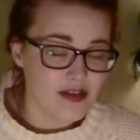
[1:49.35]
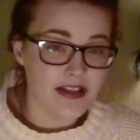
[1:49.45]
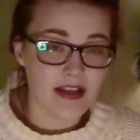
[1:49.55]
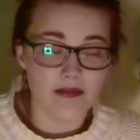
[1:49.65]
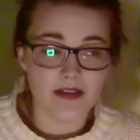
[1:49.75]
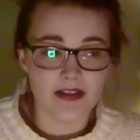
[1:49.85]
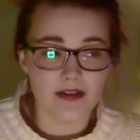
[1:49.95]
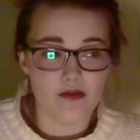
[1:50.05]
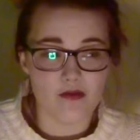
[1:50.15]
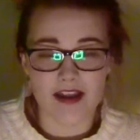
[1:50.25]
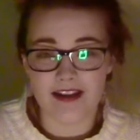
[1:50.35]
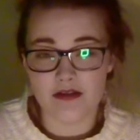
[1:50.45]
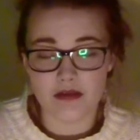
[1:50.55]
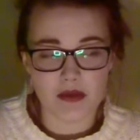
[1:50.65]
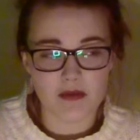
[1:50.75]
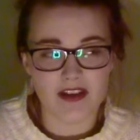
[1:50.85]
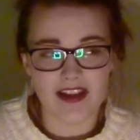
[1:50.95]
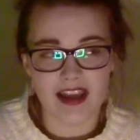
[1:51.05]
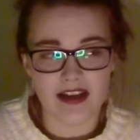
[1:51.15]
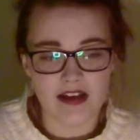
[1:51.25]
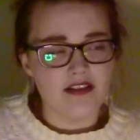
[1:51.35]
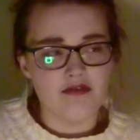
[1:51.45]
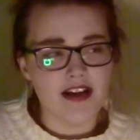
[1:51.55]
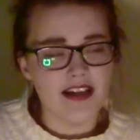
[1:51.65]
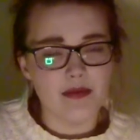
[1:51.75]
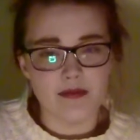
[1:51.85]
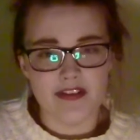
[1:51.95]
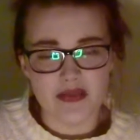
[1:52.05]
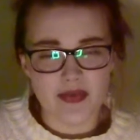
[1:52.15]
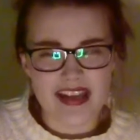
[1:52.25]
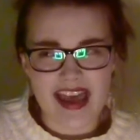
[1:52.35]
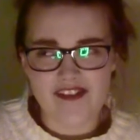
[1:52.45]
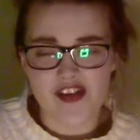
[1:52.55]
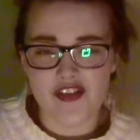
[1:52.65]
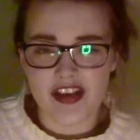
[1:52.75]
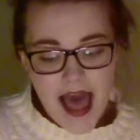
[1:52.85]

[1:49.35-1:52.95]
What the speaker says: It gives a red Christmas feeling, and red lips fits with everything.